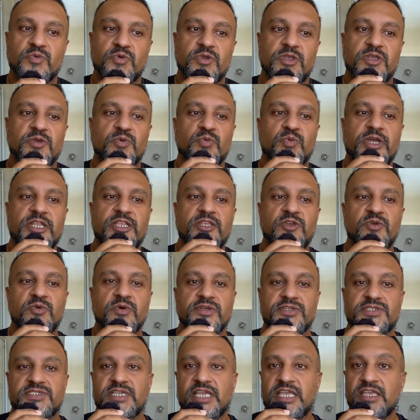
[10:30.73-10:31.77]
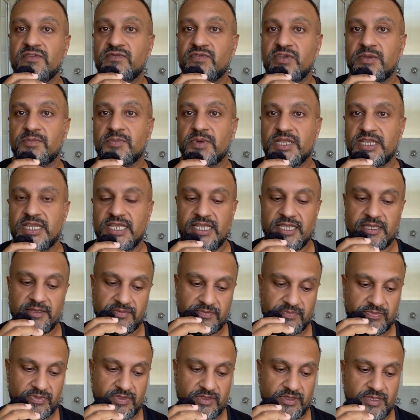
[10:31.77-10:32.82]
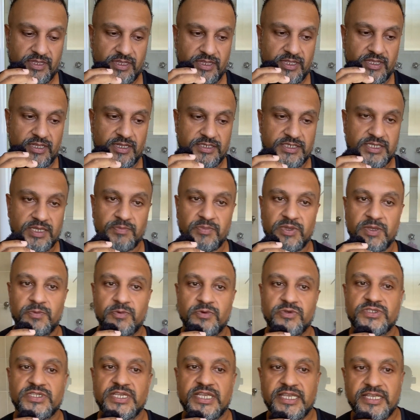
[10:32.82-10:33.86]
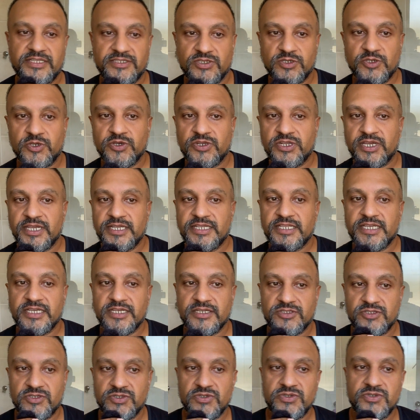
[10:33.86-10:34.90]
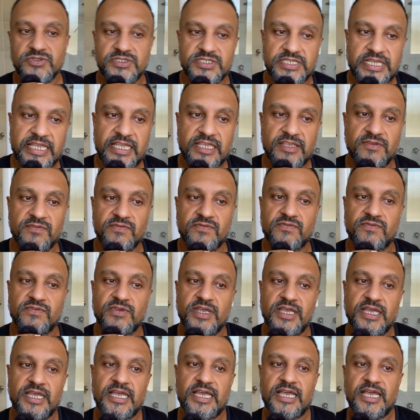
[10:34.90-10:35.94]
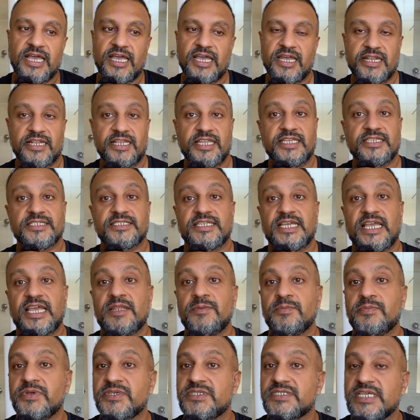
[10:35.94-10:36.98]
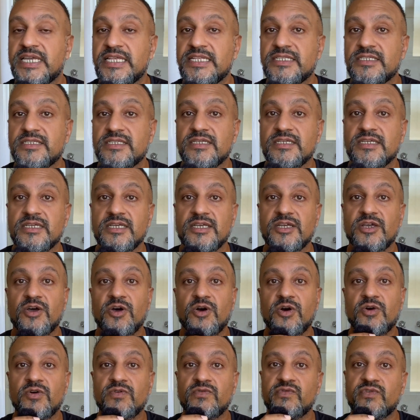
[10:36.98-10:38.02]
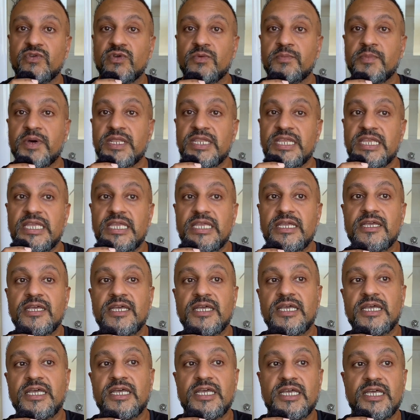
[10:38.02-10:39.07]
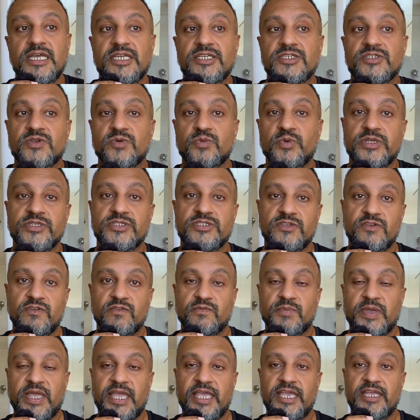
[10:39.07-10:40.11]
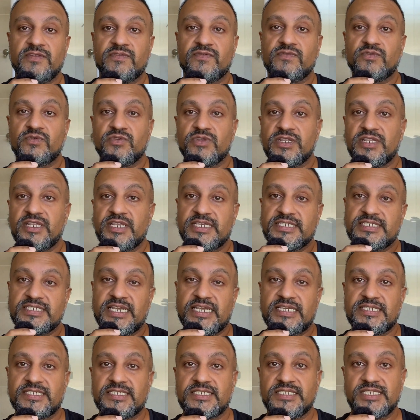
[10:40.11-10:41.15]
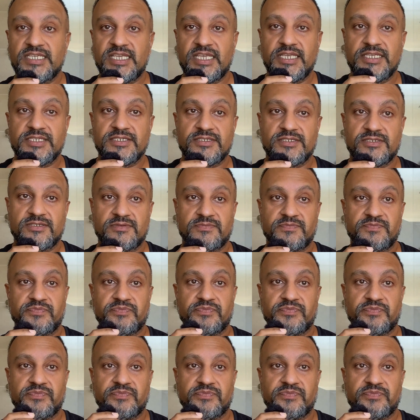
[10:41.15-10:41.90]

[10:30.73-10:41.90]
when you are saving money, some people say it's a good idea to save at least 10% of your money. So once you've paid for the necessities